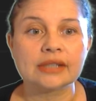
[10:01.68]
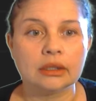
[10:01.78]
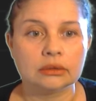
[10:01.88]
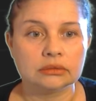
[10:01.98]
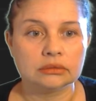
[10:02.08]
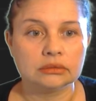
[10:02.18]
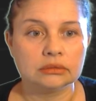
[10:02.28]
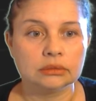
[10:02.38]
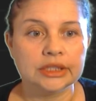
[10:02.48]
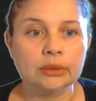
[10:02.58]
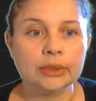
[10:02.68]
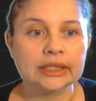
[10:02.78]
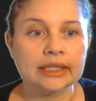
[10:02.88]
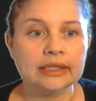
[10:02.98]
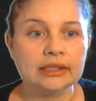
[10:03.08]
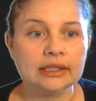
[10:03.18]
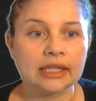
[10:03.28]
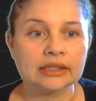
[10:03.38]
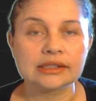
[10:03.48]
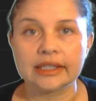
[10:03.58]
its own. We don't want anything
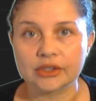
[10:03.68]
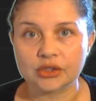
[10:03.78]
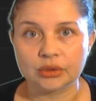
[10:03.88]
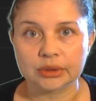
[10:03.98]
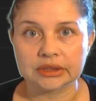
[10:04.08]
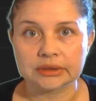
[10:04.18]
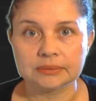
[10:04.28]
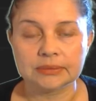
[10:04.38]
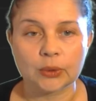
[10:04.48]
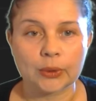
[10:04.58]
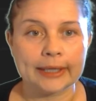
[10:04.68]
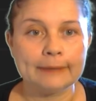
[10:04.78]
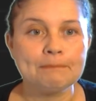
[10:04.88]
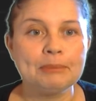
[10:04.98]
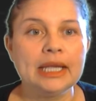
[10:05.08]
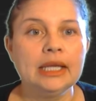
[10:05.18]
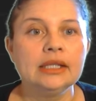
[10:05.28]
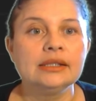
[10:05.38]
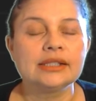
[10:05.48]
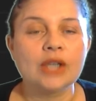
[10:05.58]
else next to it. Okay,
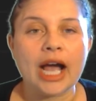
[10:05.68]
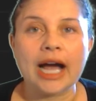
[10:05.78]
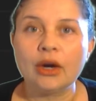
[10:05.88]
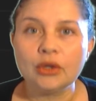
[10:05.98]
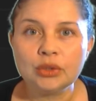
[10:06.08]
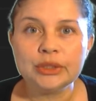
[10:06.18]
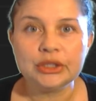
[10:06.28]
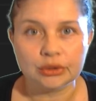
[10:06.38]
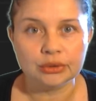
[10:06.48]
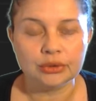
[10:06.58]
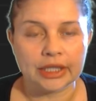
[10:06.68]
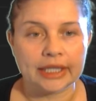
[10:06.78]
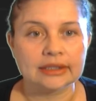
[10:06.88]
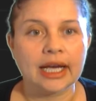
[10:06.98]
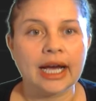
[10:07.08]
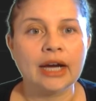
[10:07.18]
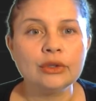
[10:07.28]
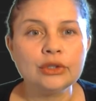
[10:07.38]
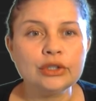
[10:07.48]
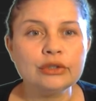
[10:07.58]
So how do we do that?
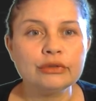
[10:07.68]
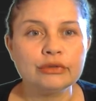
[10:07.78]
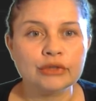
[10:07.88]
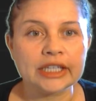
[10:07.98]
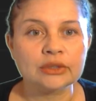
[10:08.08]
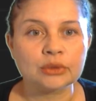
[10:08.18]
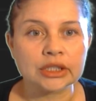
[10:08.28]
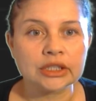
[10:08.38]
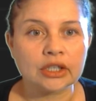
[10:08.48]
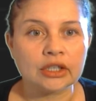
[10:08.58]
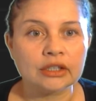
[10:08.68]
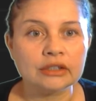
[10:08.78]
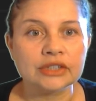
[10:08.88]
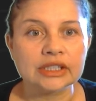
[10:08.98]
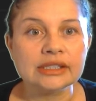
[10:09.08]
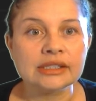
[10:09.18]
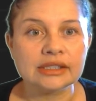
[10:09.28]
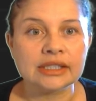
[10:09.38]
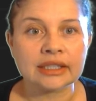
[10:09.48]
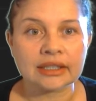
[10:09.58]
How do you get rid of this
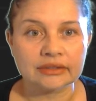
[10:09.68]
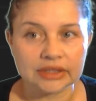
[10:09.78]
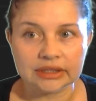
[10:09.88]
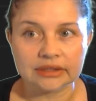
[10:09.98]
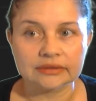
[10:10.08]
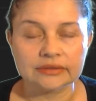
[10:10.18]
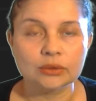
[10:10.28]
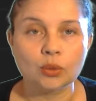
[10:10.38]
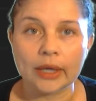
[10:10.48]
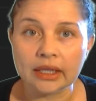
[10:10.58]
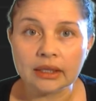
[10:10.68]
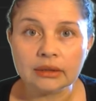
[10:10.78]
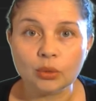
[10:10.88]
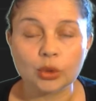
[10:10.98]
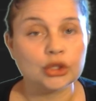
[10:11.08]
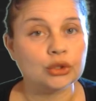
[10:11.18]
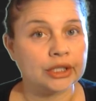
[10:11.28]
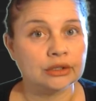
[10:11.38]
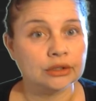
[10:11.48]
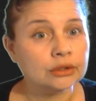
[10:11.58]
derivative? Well, what you
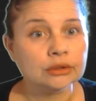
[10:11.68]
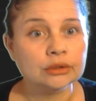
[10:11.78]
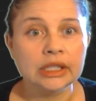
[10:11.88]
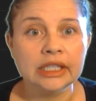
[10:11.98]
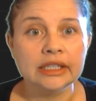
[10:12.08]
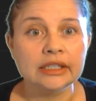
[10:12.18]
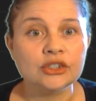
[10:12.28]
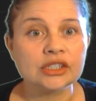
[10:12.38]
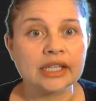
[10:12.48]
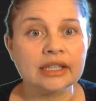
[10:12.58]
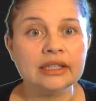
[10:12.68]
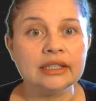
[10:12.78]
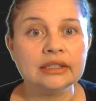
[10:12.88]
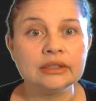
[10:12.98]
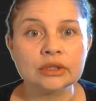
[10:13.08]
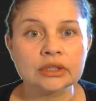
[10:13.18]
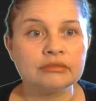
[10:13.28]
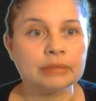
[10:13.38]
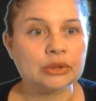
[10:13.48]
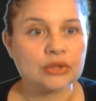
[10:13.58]
can do is just take the
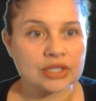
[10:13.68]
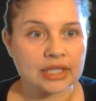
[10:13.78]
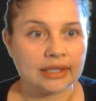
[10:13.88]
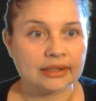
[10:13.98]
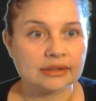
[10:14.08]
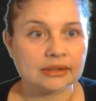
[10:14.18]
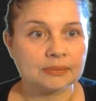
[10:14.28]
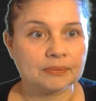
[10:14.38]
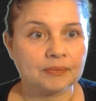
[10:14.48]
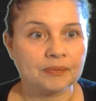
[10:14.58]
integral of both sides,